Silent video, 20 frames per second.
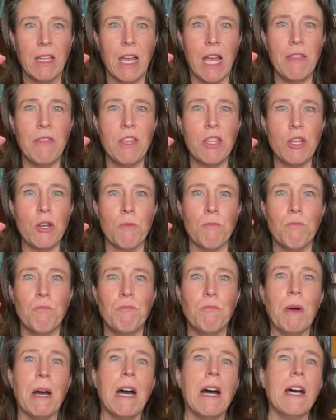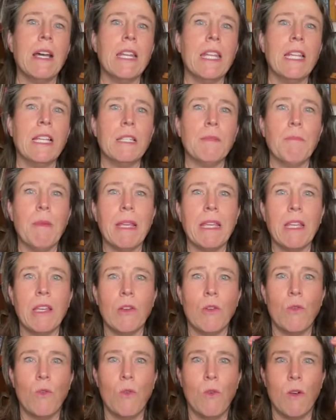And then your body is making
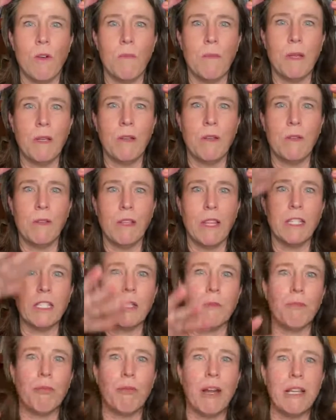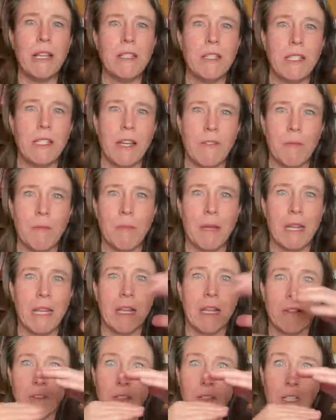a hormone that suppresses everybody
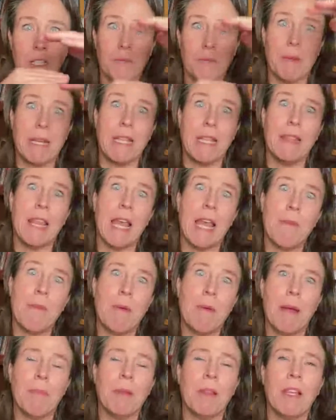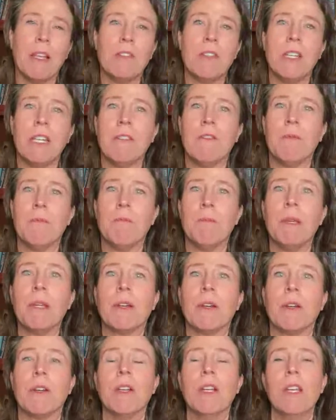else, thus making that population even
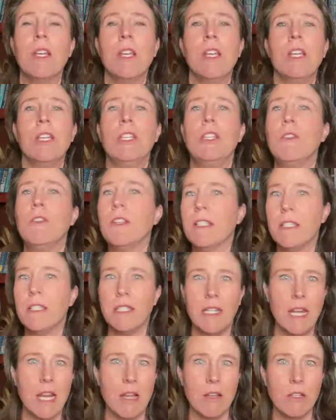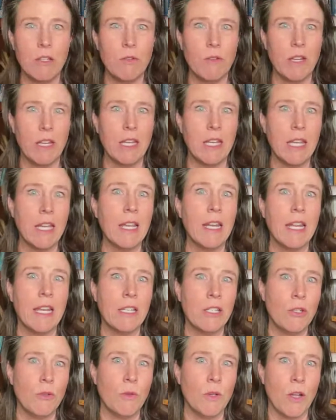bigger. You can see how you could get
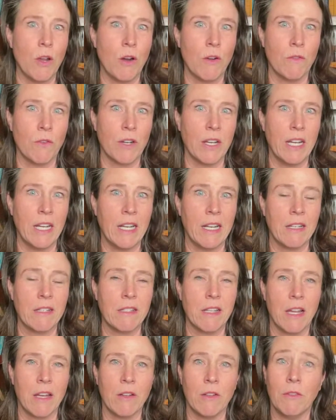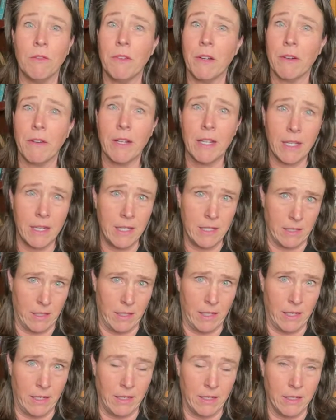into an overeating cycle very
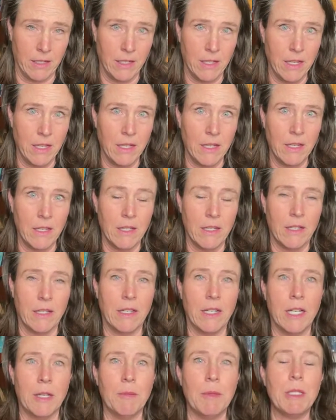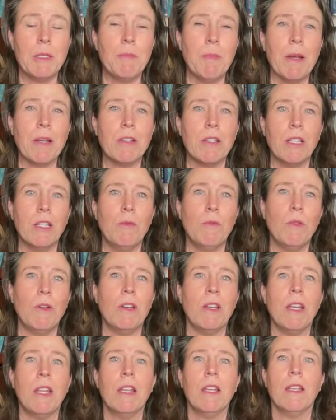easily, especially
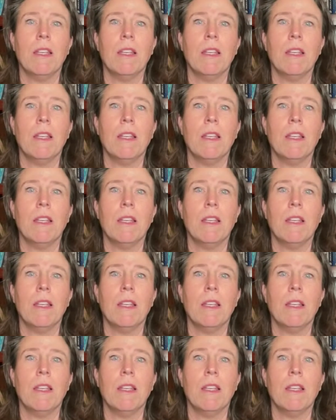when